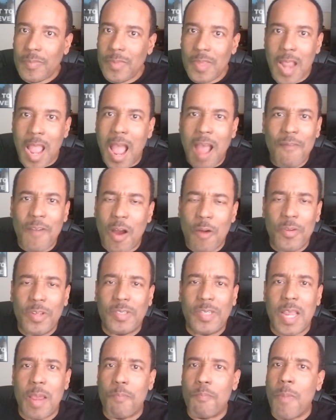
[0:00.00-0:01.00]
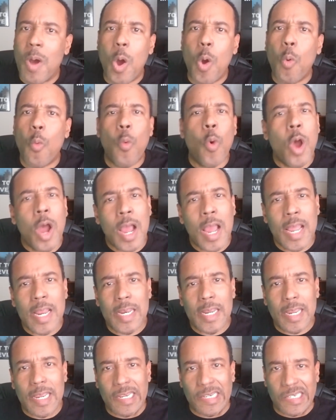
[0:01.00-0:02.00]
I've always said Mode
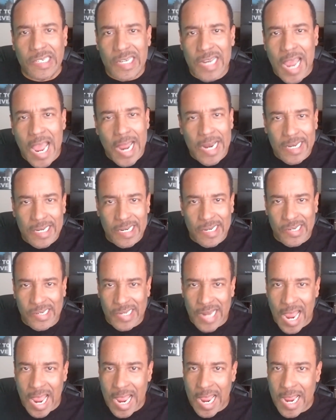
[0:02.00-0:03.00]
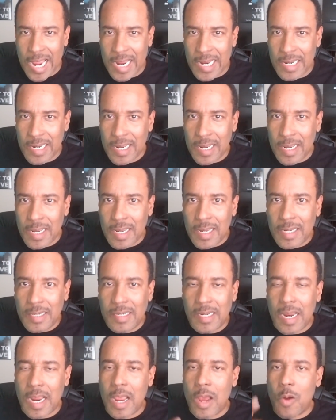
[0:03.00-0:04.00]
One is not designed
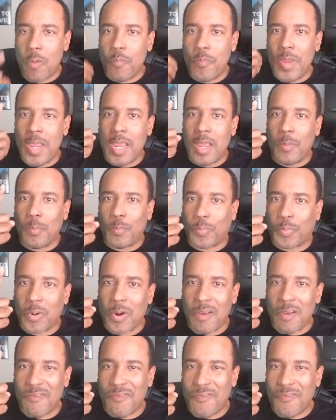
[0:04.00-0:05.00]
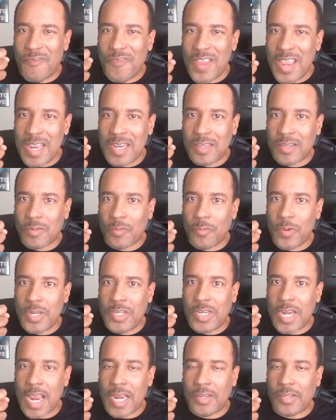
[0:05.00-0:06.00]
to help men prevent
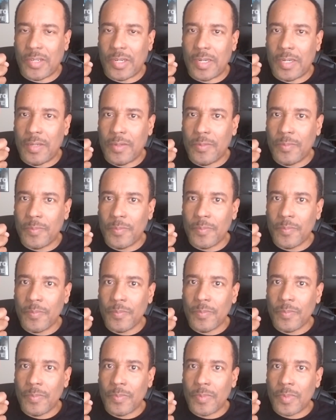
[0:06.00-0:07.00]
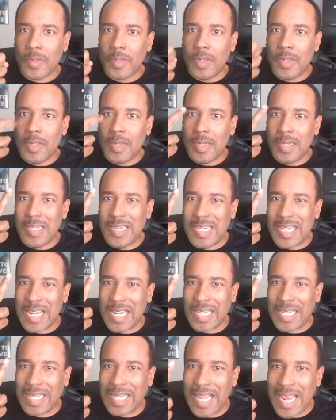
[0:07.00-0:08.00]
rejection
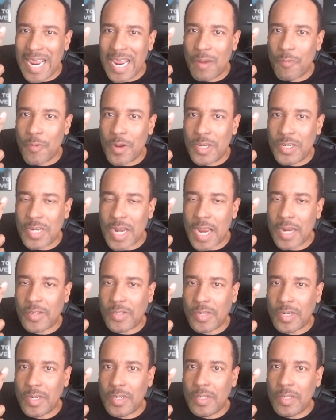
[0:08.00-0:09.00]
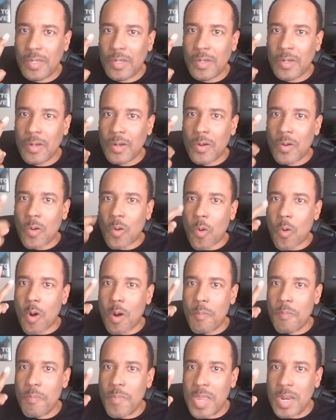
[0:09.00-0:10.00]
delay rejection
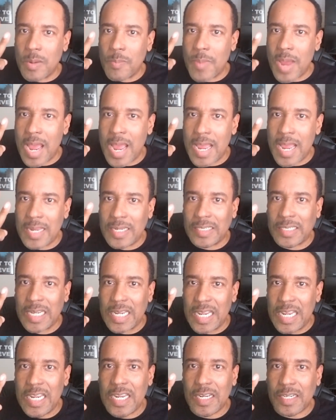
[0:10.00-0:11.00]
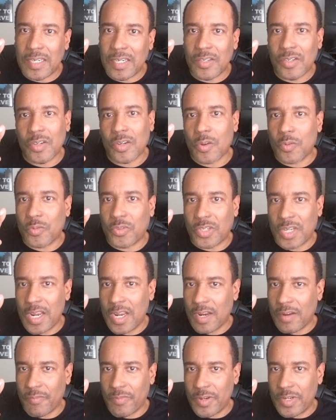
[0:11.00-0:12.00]
or minimize the egotistical
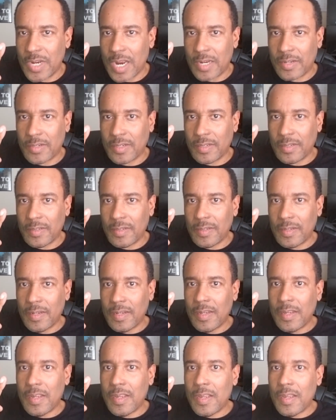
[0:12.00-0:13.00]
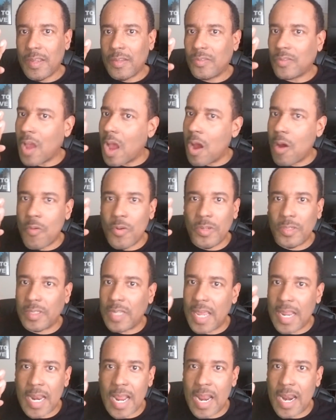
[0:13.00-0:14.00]
sting of rejection. So I always
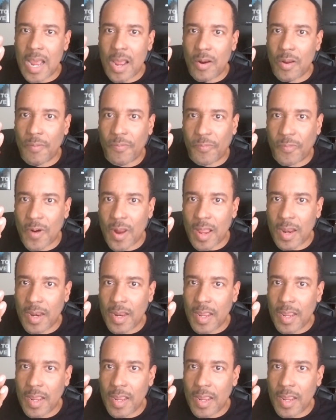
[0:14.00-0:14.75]
lay that out up front.